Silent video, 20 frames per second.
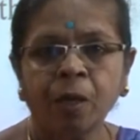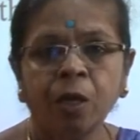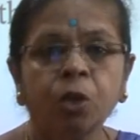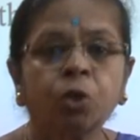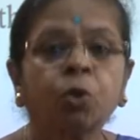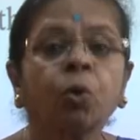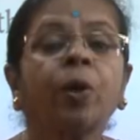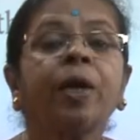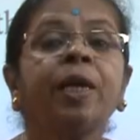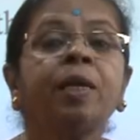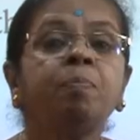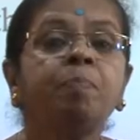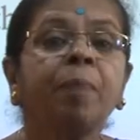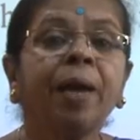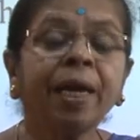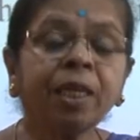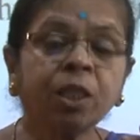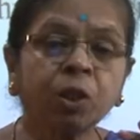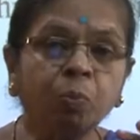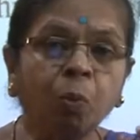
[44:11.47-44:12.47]
So, it
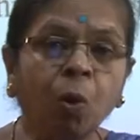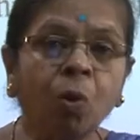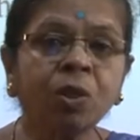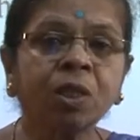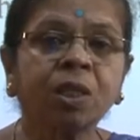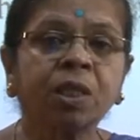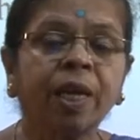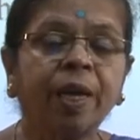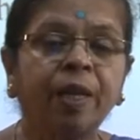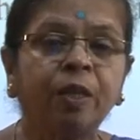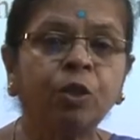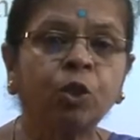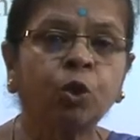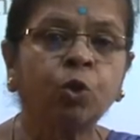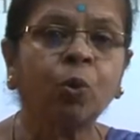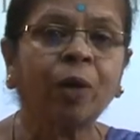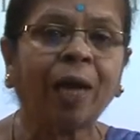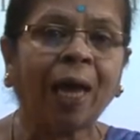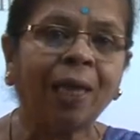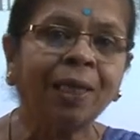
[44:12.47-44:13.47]
makes more sense
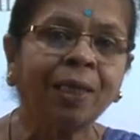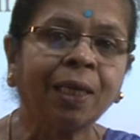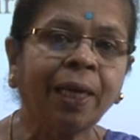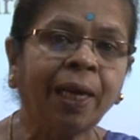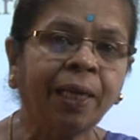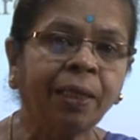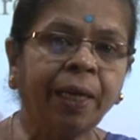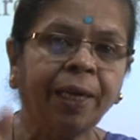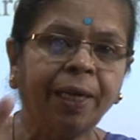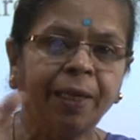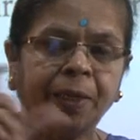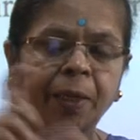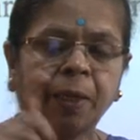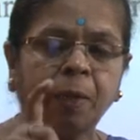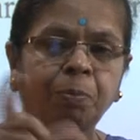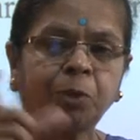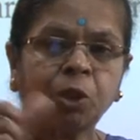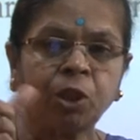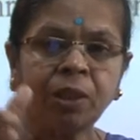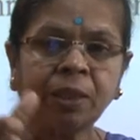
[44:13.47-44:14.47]
to calculate the
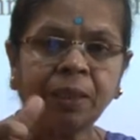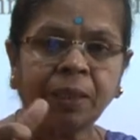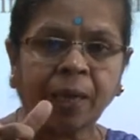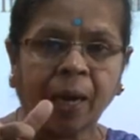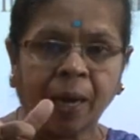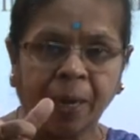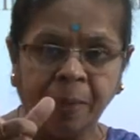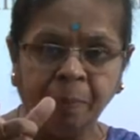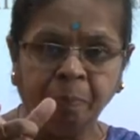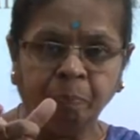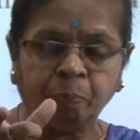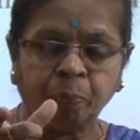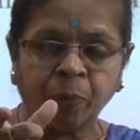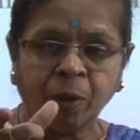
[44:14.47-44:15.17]
interruption time